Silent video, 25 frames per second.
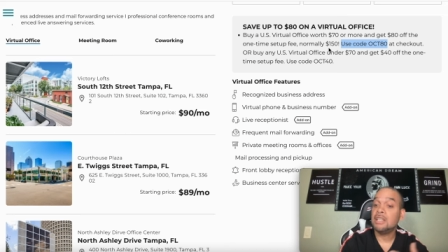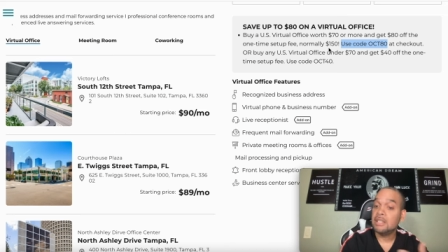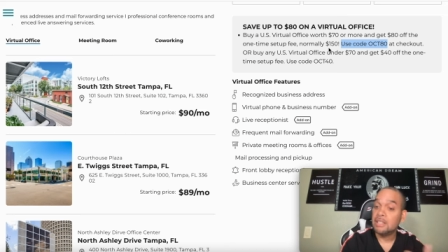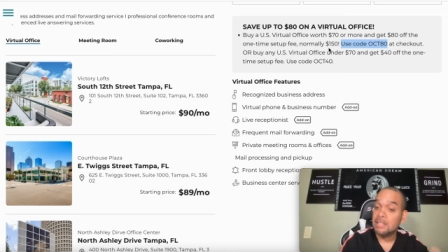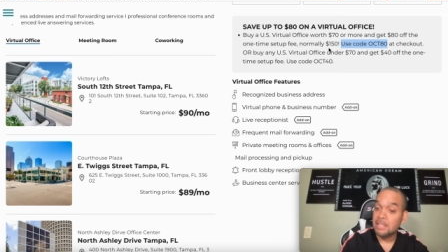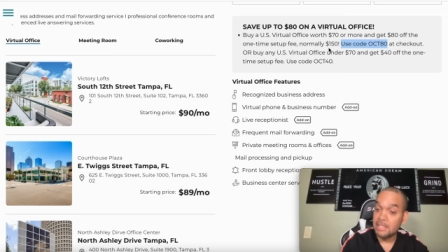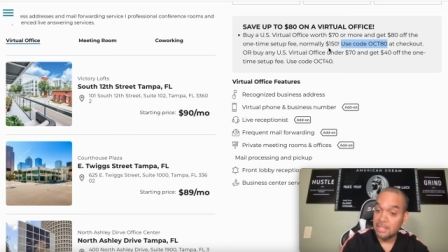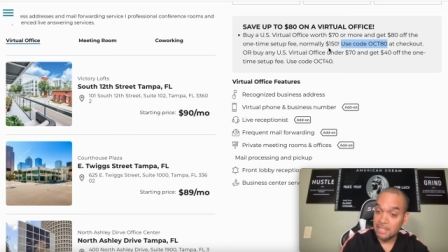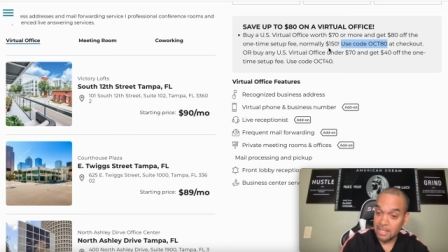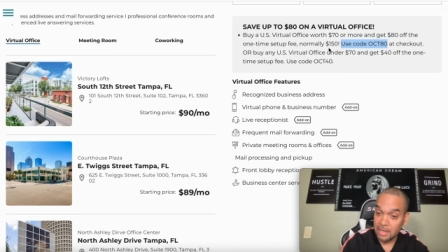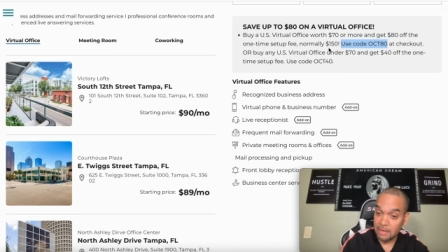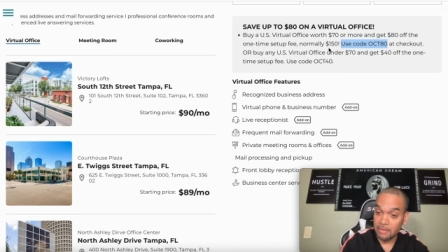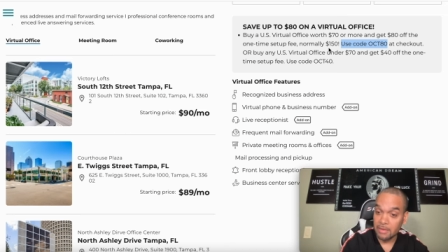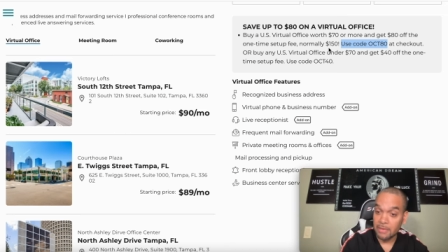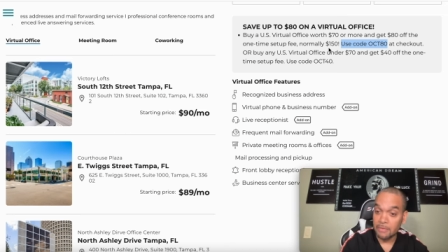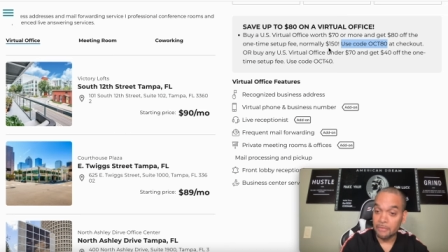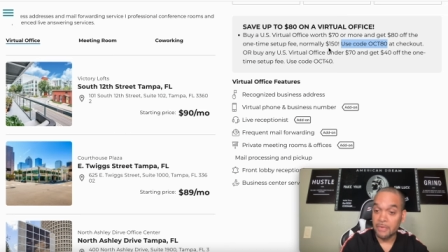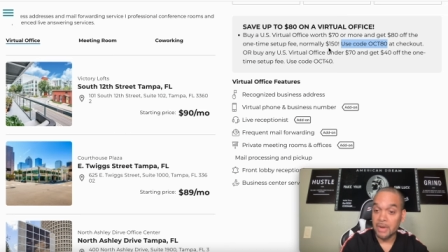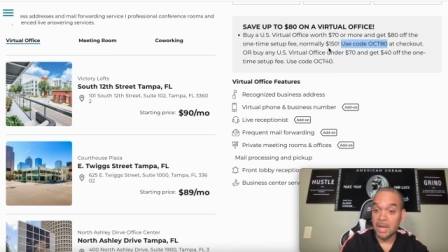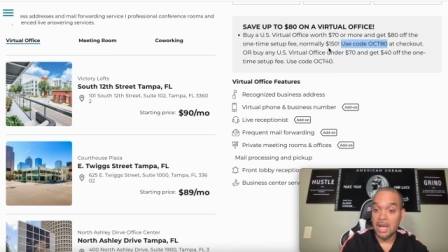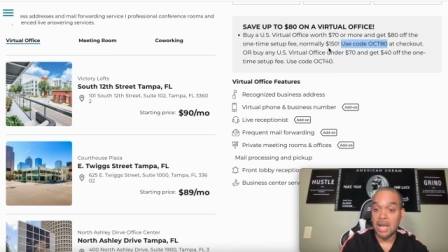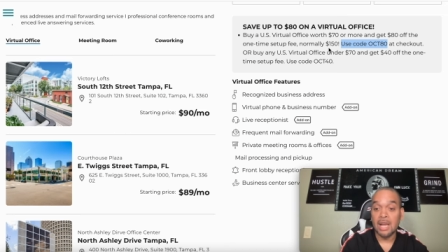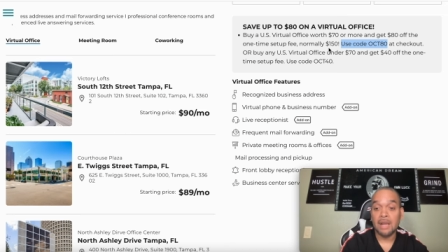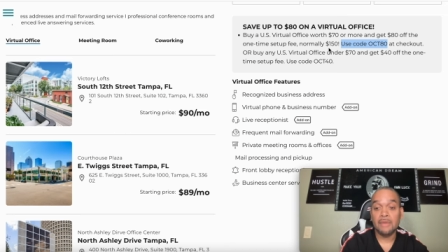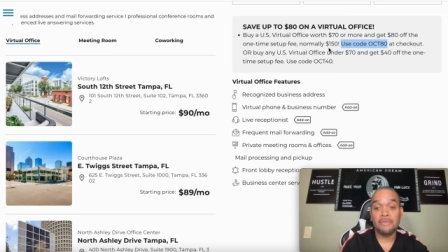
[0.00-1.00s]

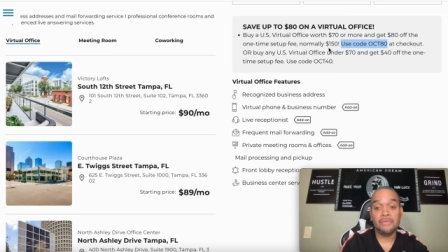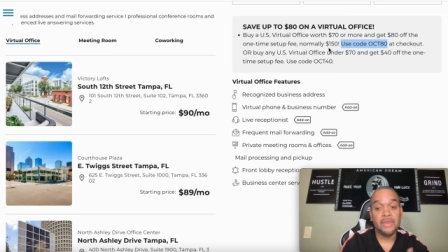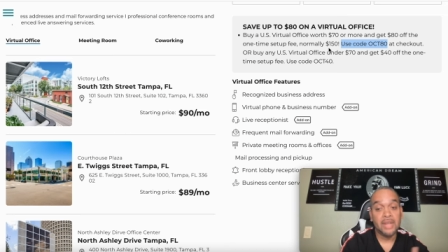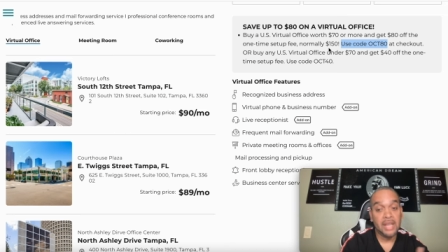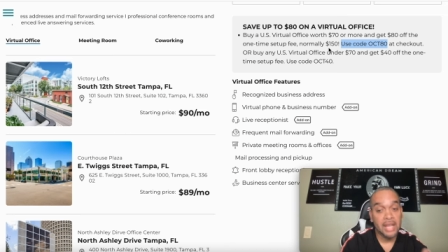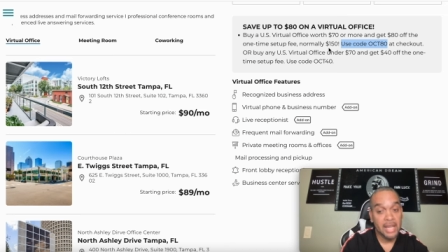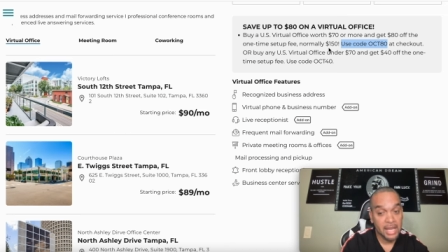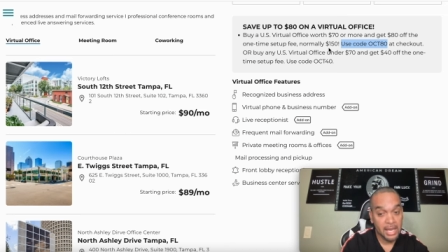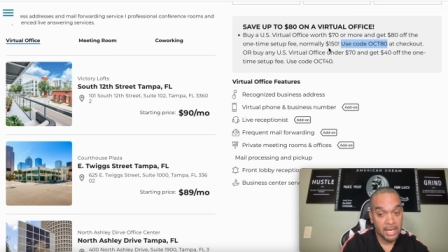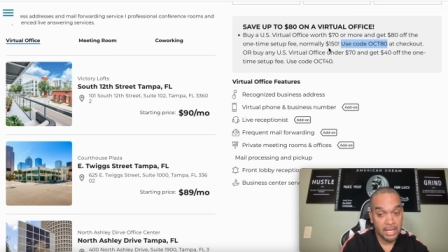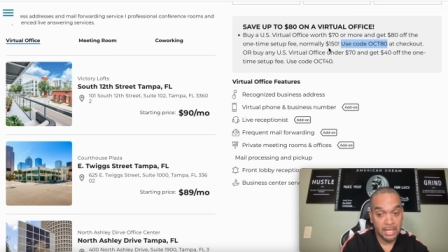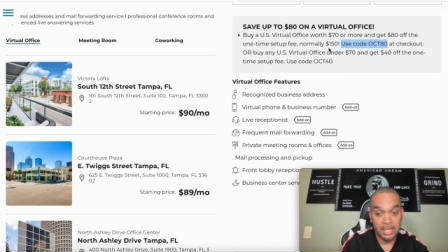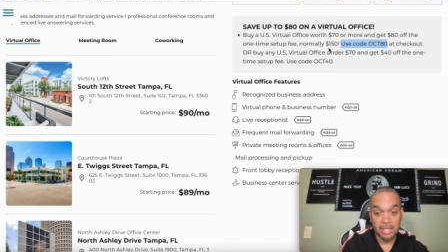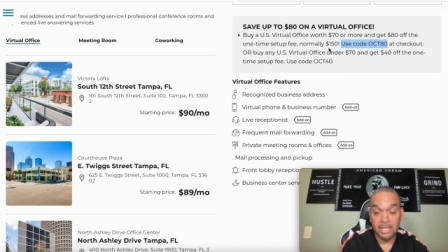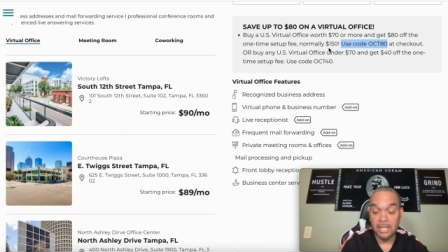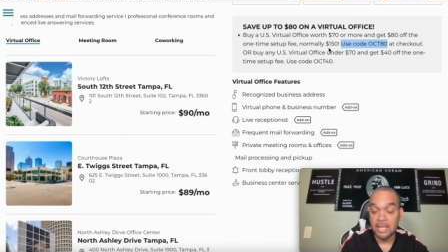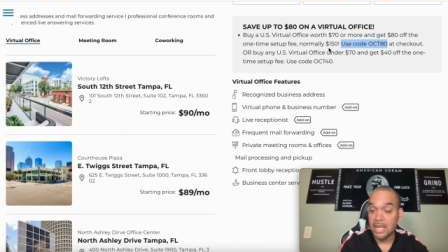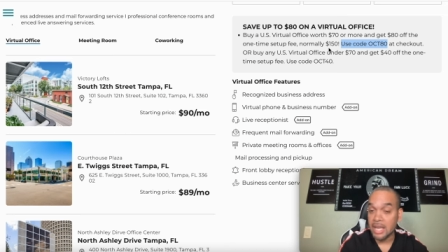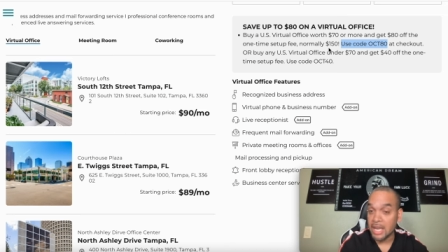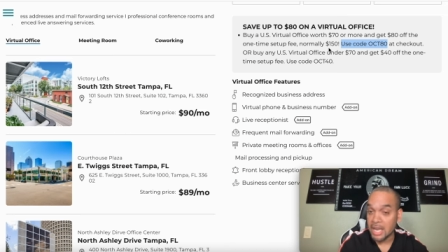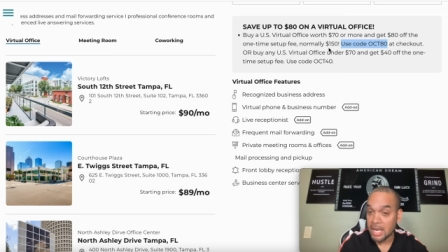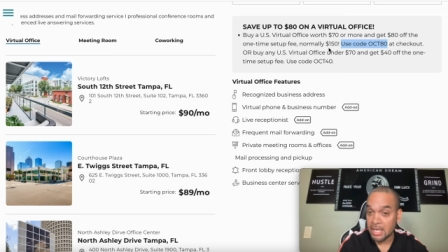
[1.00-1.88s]
75 80